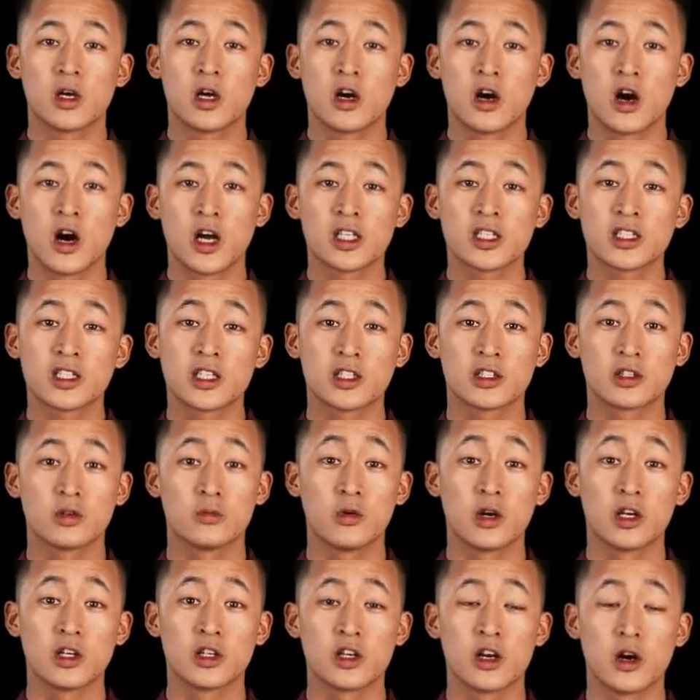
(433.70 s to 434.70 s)
I stick to
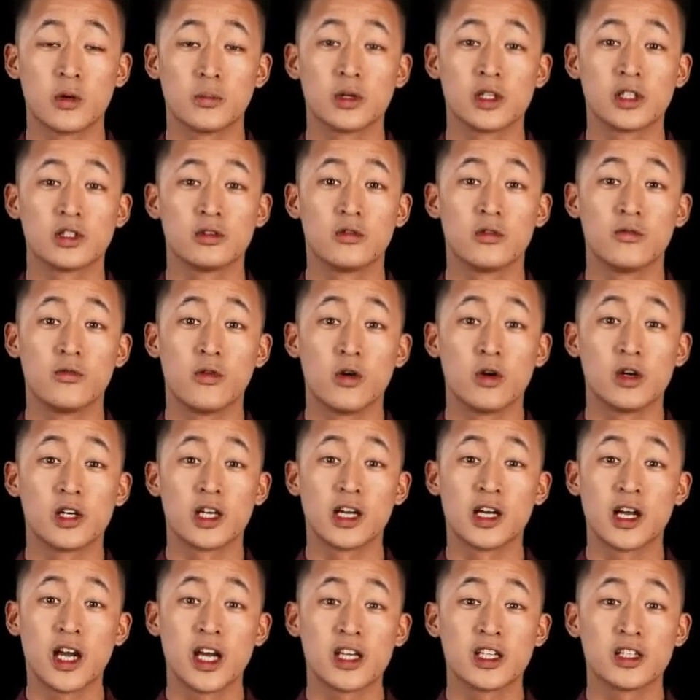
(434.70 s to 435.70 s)
1 copy to avoid a
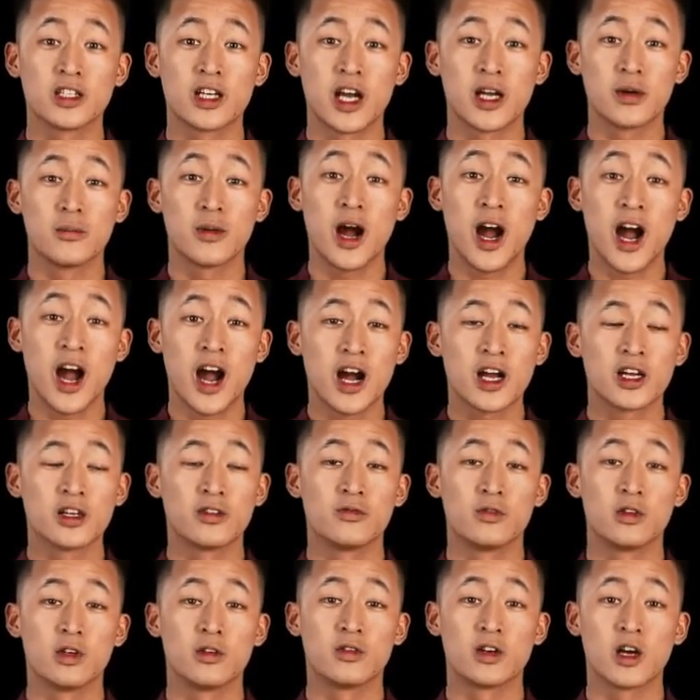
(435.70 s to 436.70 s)
late-game
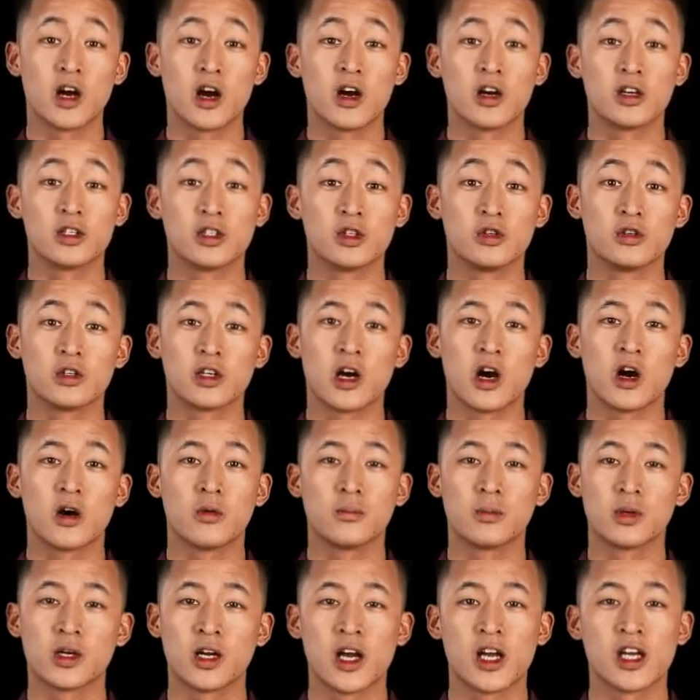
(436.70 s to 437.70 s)
handful of cards you can't
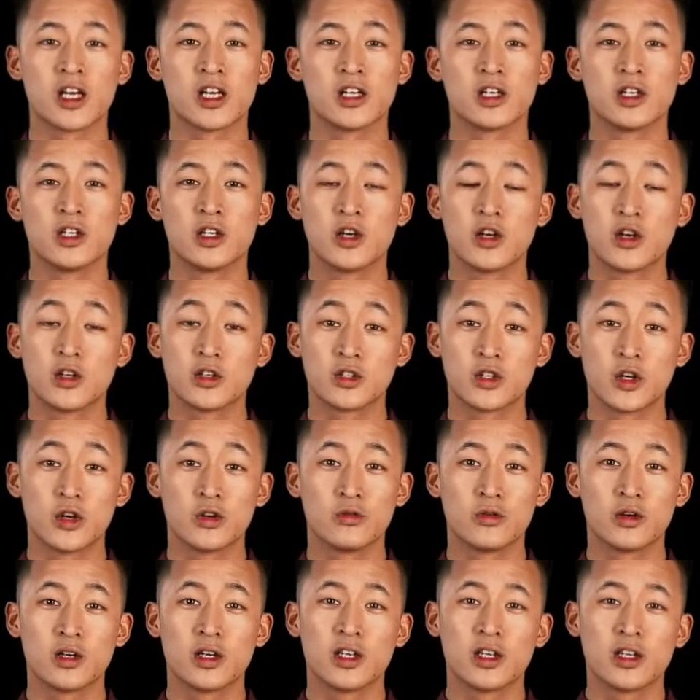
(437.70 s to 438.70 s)
play. 2.
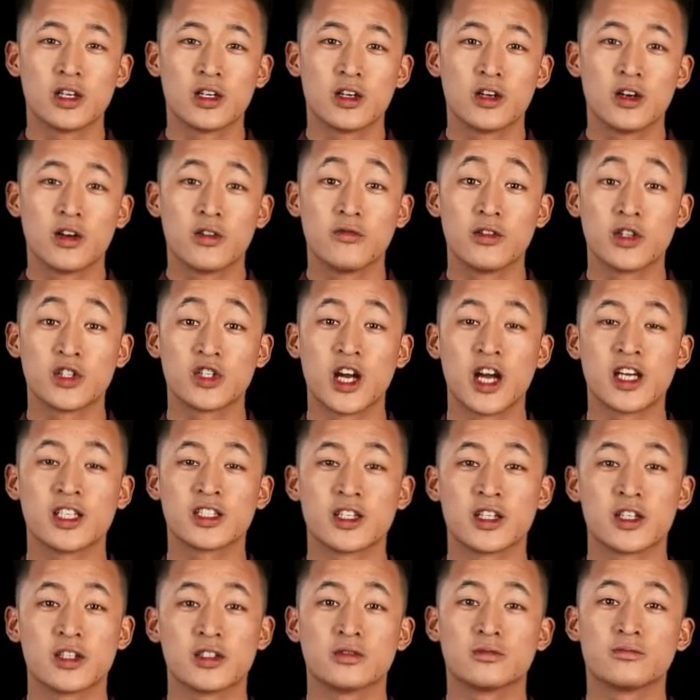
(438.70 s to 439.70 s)

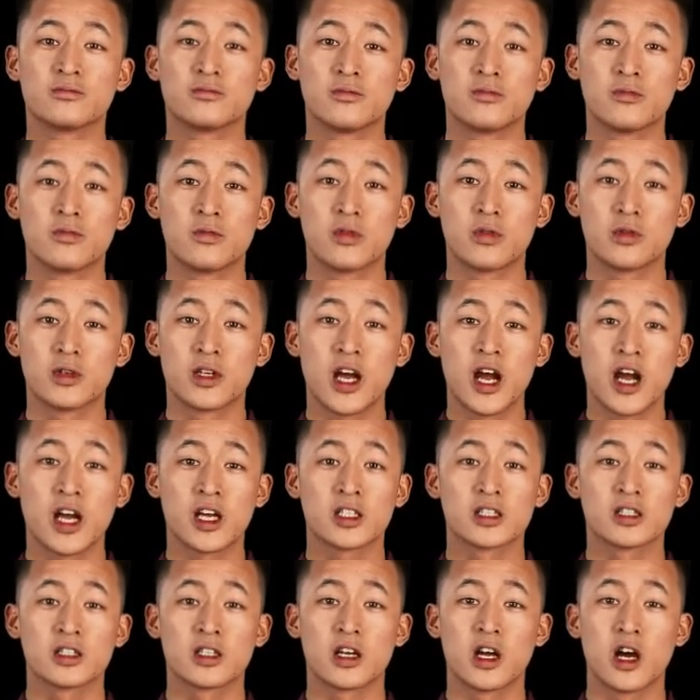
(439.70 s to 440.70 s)
Vegeta.
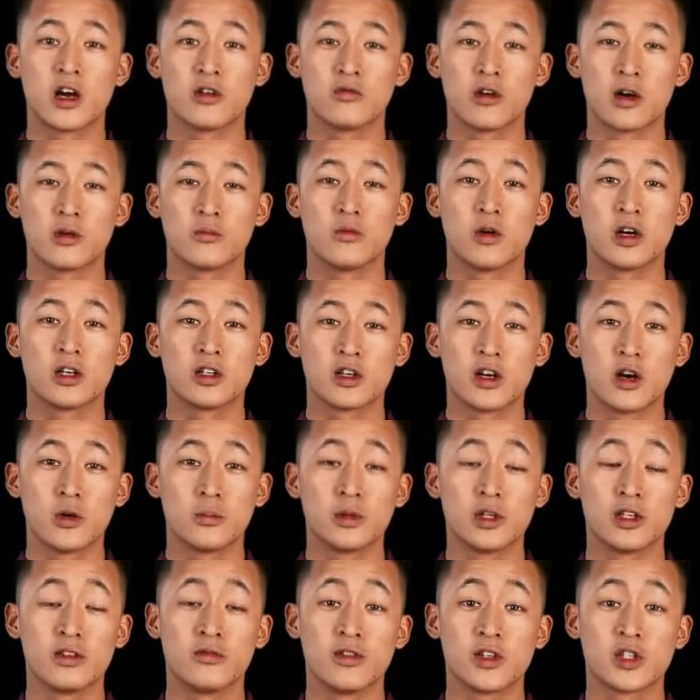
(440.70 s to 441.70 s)
Next, I run 1
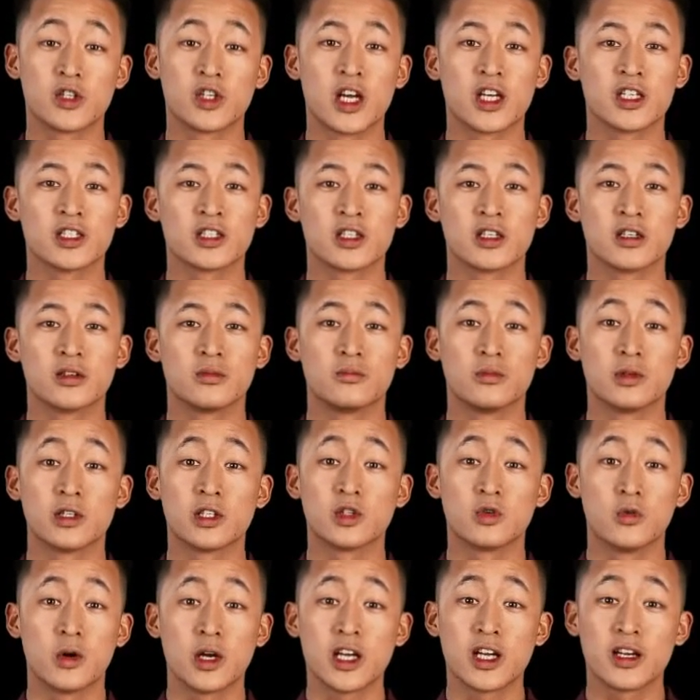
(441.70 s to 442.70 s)
copy of Vegeta with
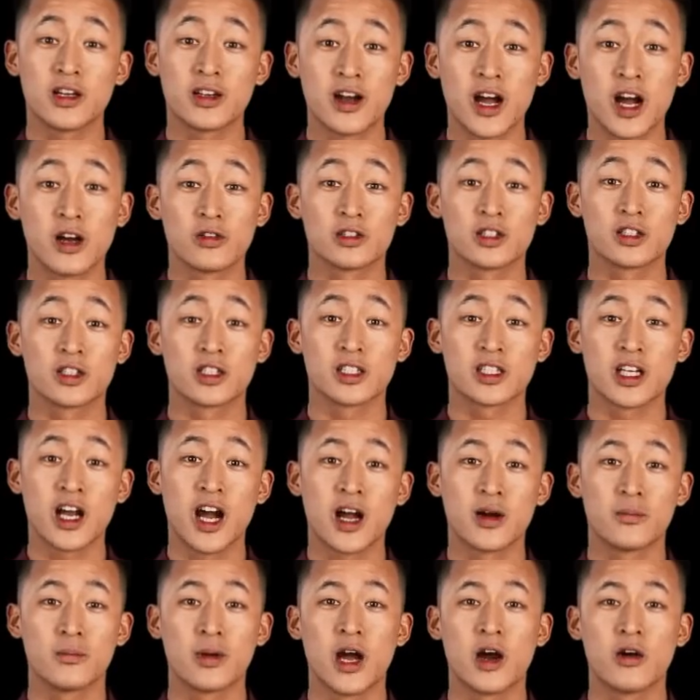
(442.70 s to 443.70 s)
20,000
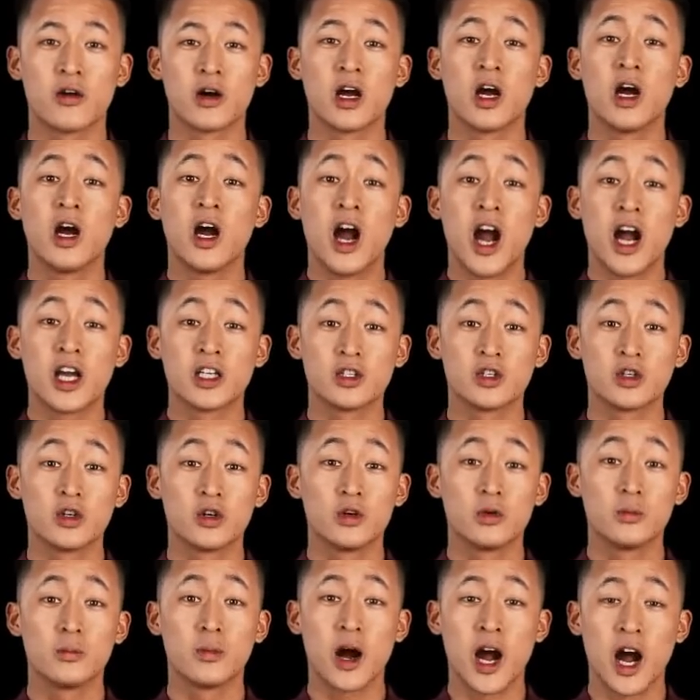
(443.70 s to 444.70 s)
attack power and
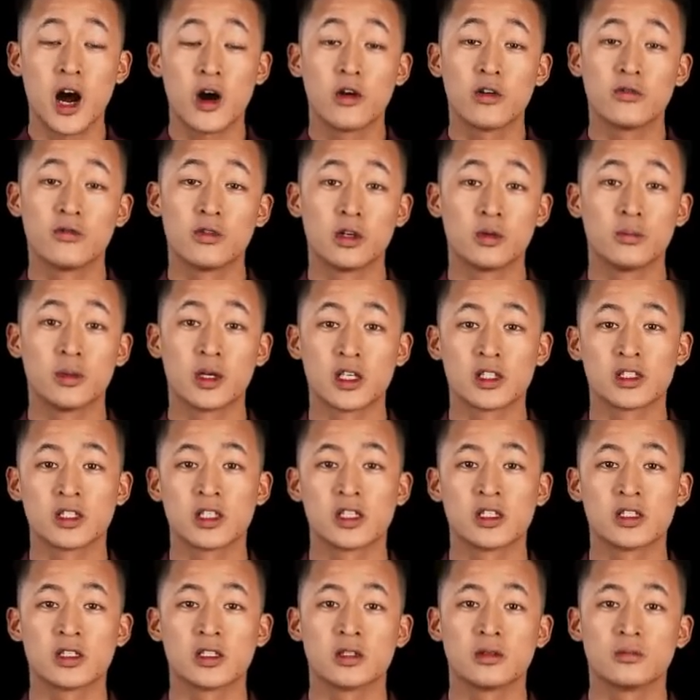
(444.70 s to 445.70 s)
2 powerful
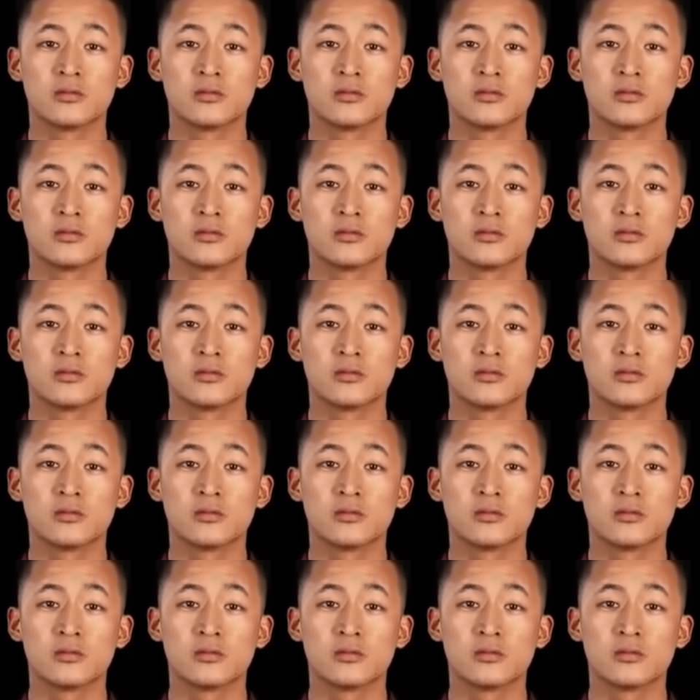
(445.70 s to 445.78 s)
abilities.